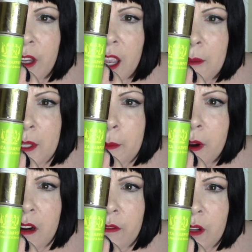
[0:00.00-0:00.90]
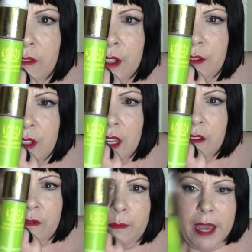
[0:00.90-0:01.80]
It came as a part of one of those kind
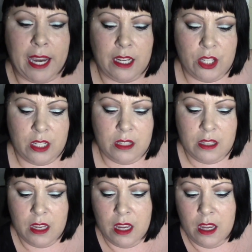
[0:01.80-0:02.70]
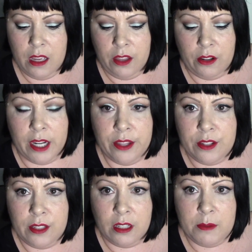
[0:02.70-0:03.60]
of packages. There are other
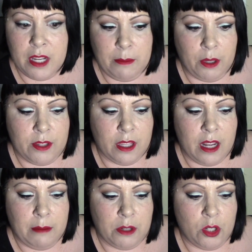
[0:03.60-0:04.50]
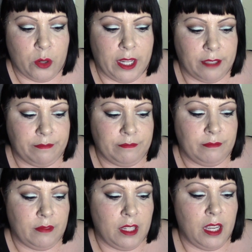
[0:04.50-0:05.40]
serums that I'm using that I'm enjoying.
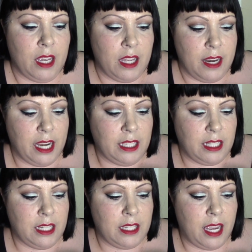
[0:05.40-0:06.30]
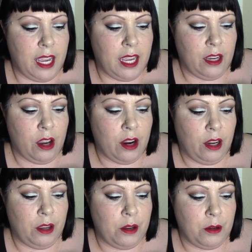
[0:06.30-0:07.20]
Next is a
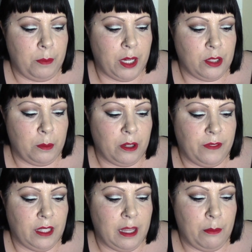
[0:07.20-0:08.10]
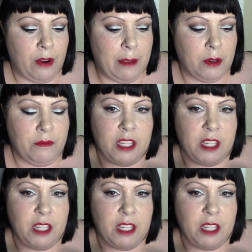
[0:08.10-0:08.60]
Cargo Picture Perfect Lip Primer.